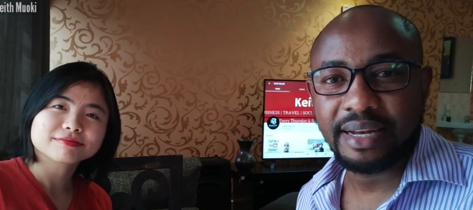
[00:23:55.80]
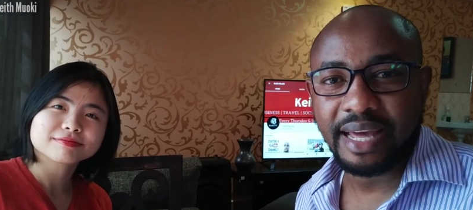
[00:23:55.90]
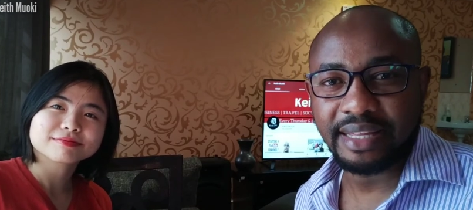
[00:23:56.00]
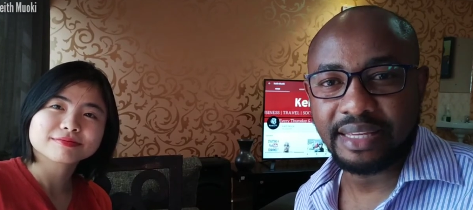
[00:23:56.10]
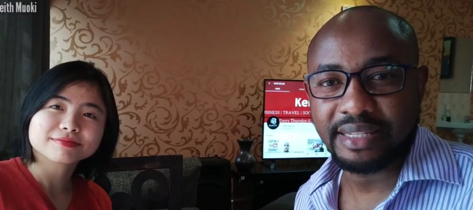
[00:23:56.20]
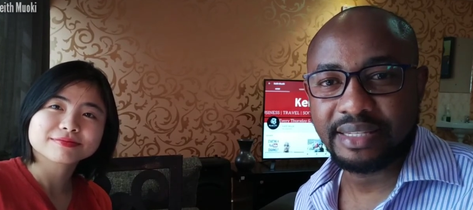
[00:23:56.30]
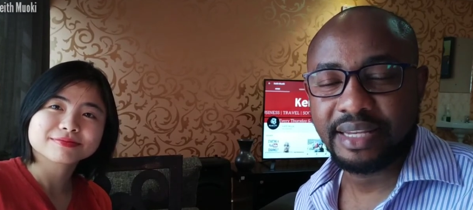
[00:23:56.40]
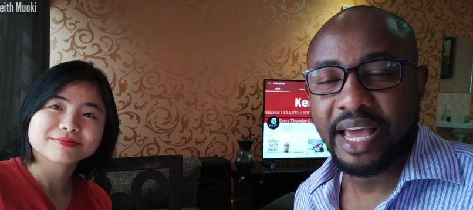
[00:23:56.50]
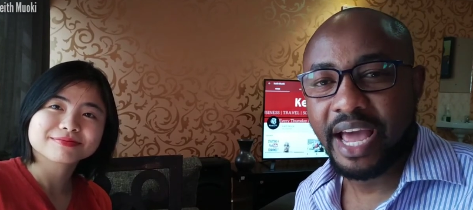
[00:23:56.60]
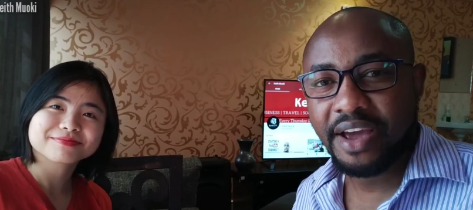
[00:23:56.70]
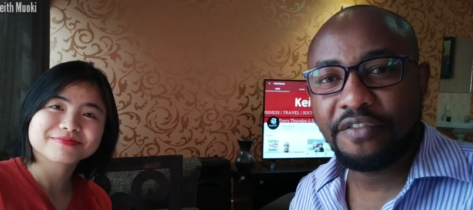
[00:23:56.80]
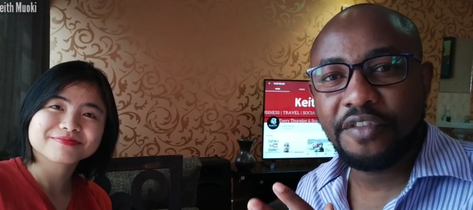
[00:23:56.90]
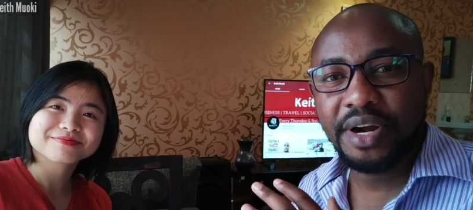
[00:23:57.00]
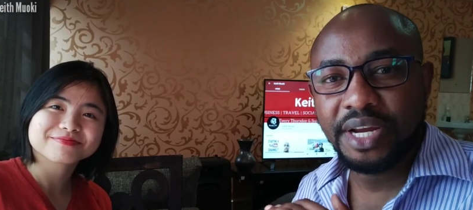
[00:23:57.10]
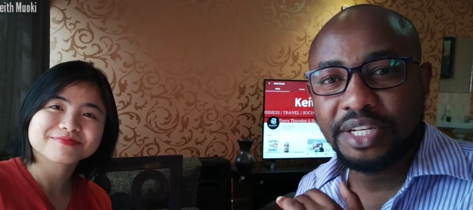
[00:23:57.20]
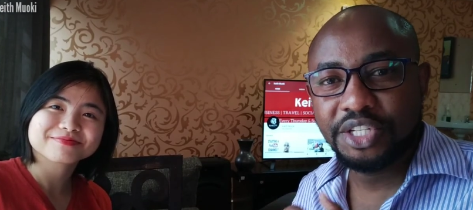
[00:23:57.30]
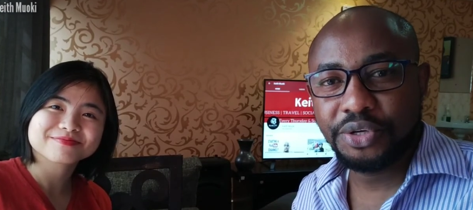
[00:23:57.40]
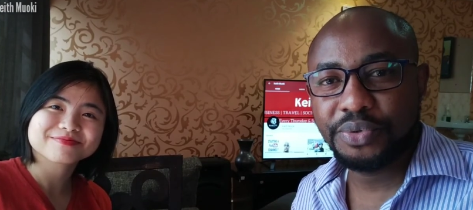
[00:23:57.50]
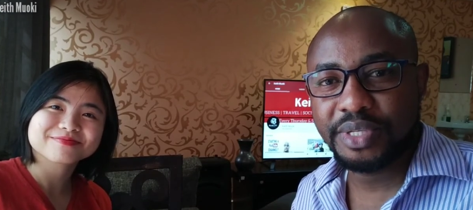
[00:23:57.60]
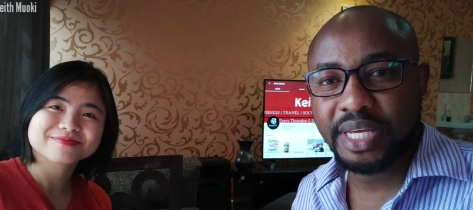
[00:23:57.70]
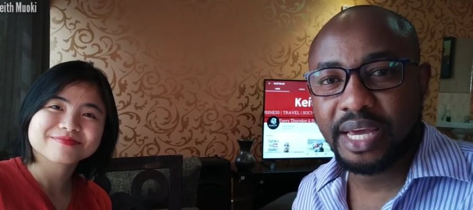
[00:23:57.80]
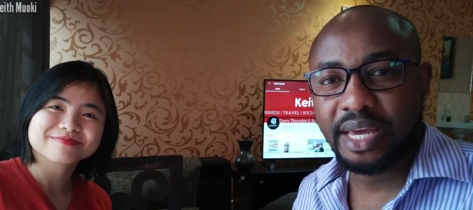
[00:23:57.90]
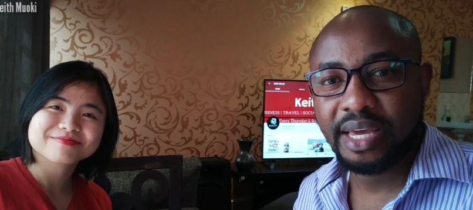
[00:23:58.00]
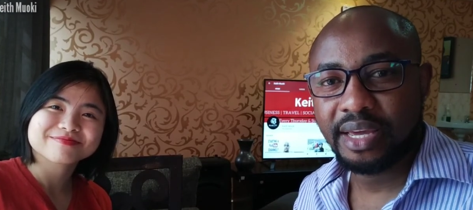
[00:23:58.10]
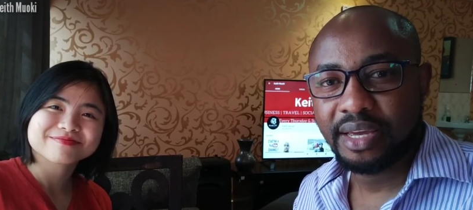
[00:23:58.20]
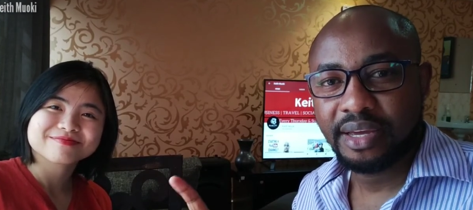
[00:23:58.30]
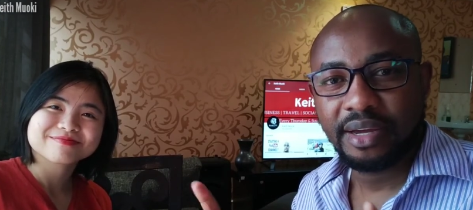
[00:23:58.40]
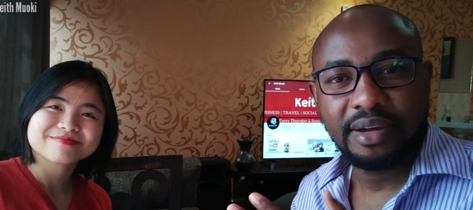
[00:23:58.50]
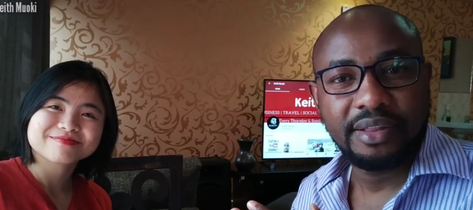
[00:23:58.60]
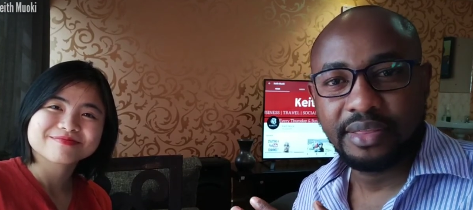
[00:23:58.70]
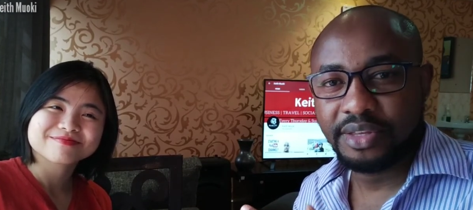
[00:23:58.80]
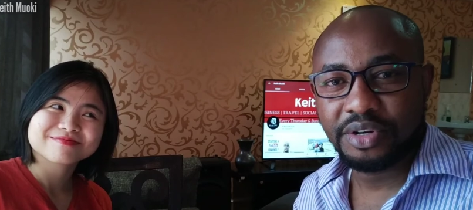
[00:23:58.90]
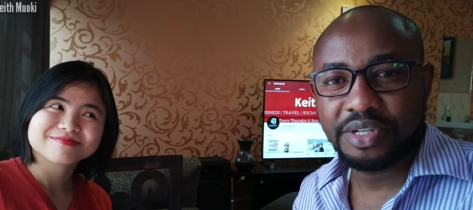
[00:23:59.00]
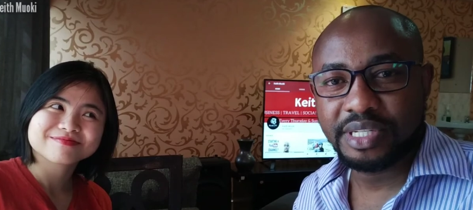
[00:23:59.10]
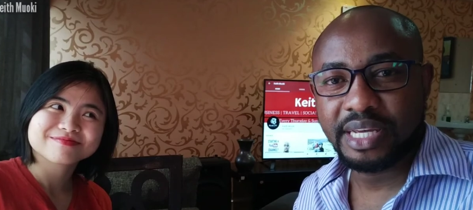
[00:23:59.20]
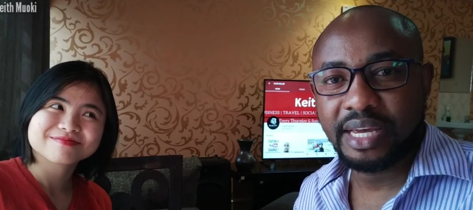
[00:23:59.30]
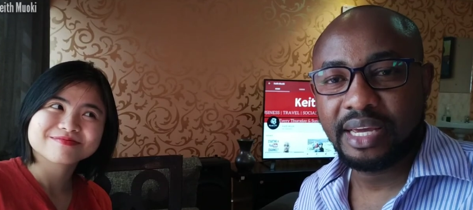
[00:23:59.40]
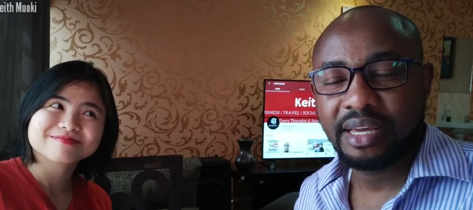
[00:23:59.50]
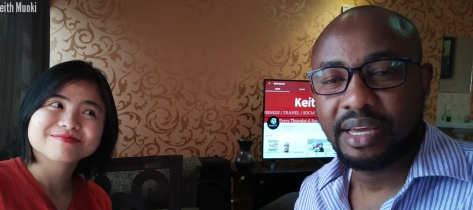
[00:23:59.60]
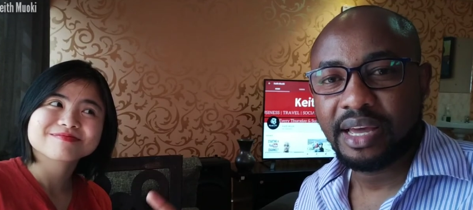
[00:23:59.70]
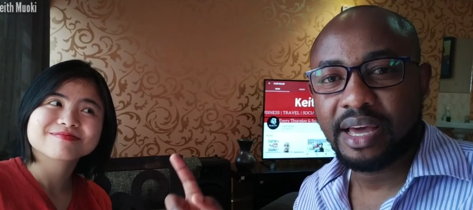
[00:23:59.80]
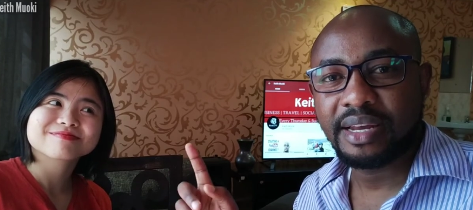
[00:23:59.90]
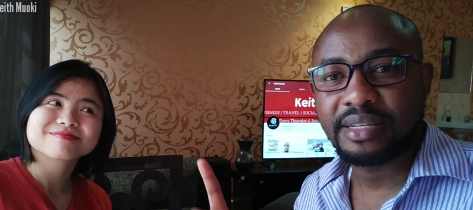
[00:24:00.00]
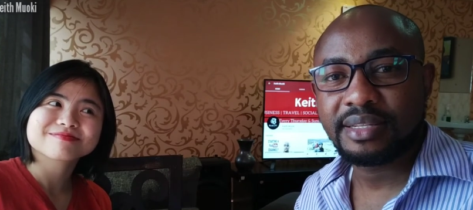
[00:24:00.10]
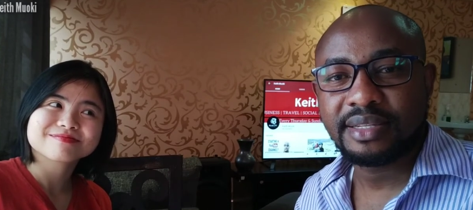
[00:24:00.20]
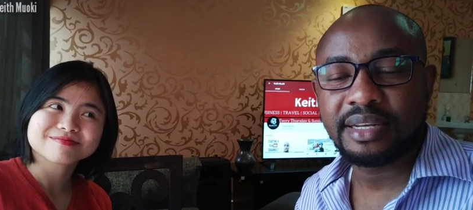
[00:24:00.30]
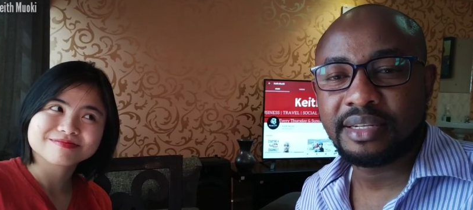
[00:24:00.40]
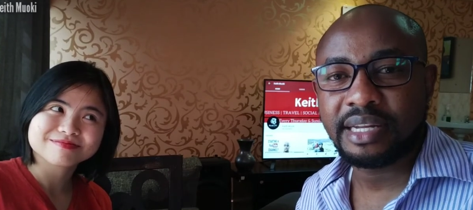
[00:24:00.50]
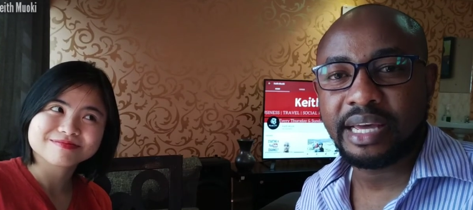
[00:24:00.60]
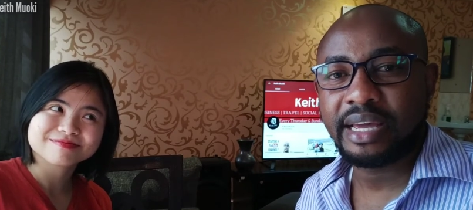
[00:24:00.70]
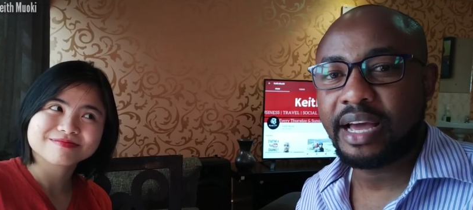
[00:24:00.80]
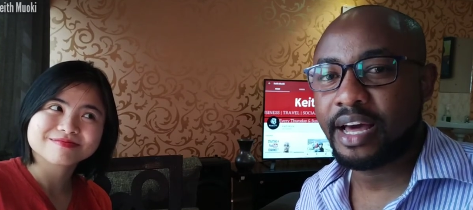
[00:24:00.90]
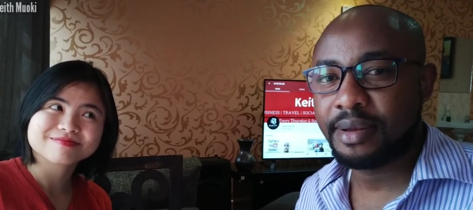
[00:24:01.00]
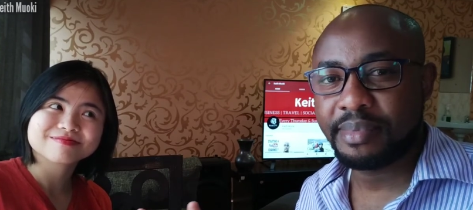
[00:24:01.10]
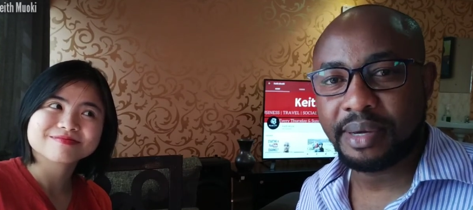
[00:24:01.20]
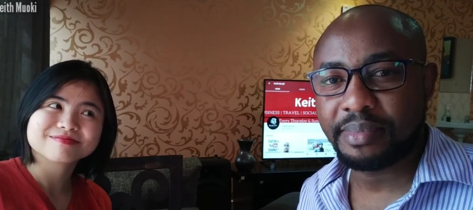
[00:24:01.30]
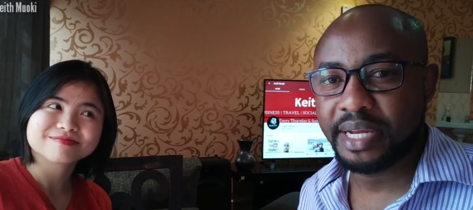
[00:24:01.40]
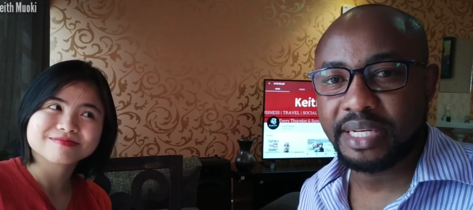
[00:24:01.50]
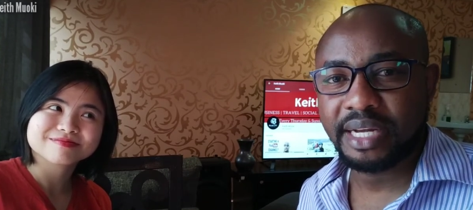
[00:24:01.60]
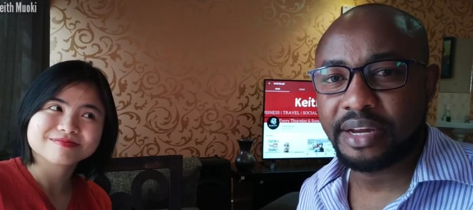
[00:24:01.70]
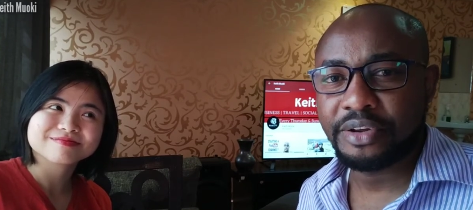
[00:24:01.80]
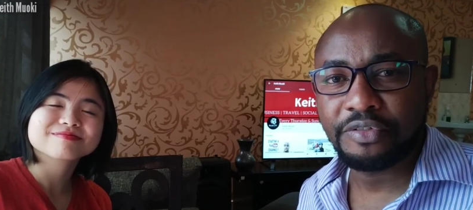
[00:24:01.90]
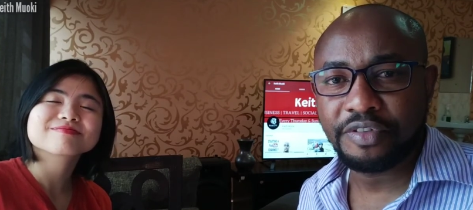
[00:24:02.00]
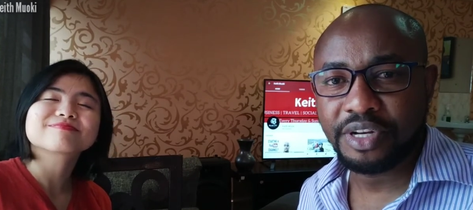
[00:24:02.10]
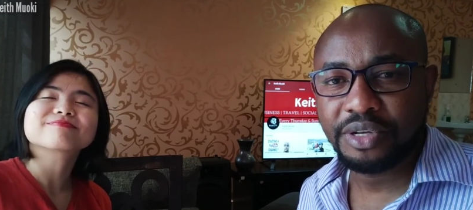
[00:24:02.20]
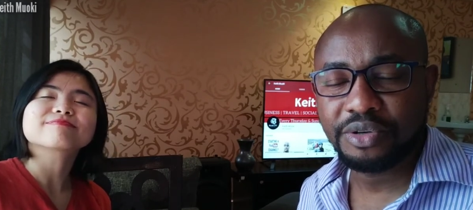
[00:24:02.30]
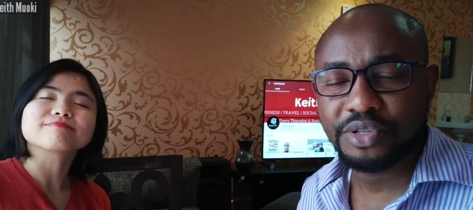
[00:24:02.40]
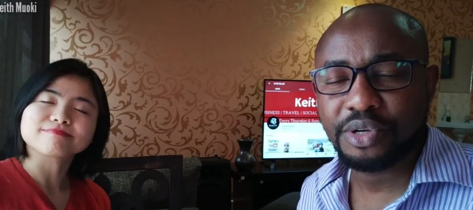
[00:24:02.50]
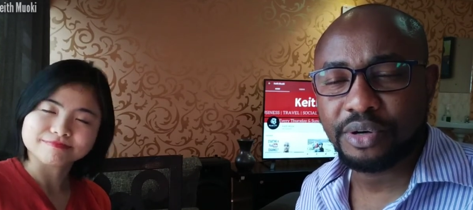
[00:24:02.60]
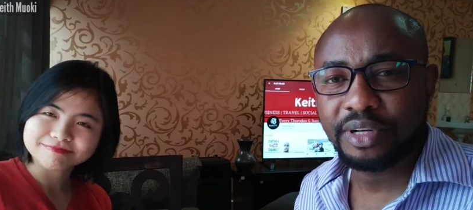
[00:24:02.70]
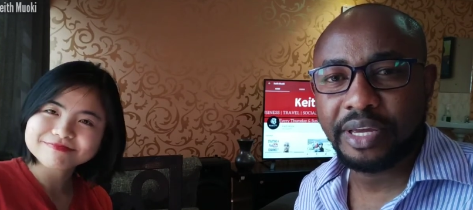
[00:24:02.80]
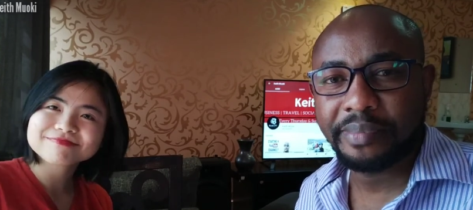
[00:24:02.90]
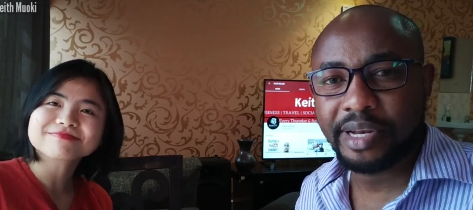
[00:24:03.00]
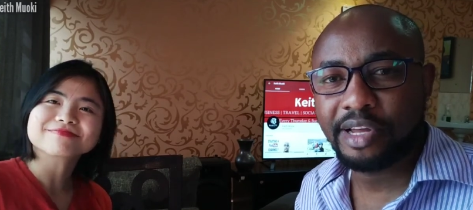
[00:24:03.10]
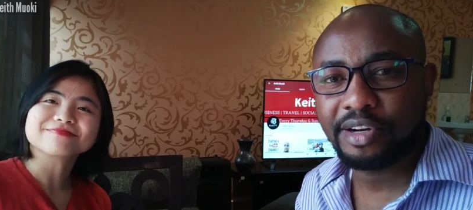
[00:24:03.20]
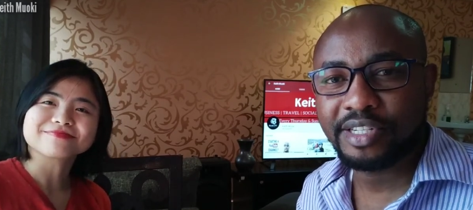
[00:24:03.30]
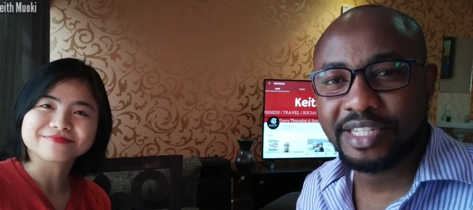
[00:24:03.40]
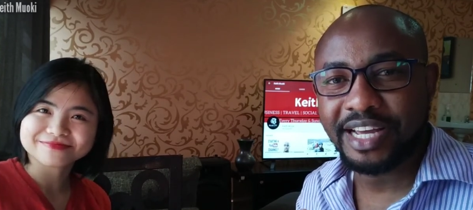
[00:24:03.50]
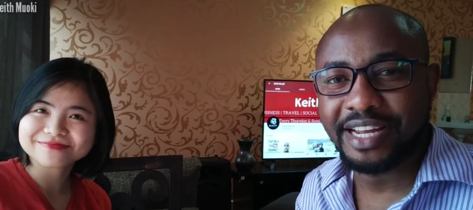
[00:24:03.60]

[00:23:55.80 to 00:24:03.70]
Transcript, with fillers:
Speaker 1: like this. Every Tuesday, Thursday, and Sunday, I'll be updating a new video, so keep it locked